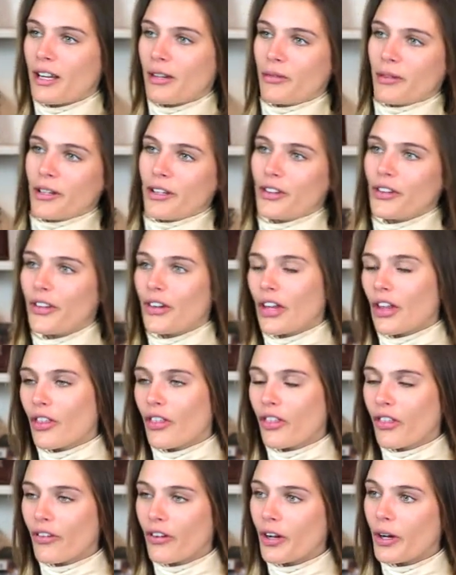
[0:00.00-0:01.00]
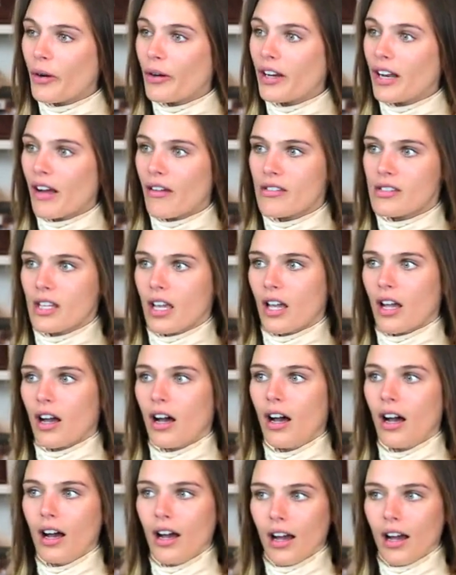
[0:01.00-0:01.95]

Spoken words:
And we were looking through, and I was like,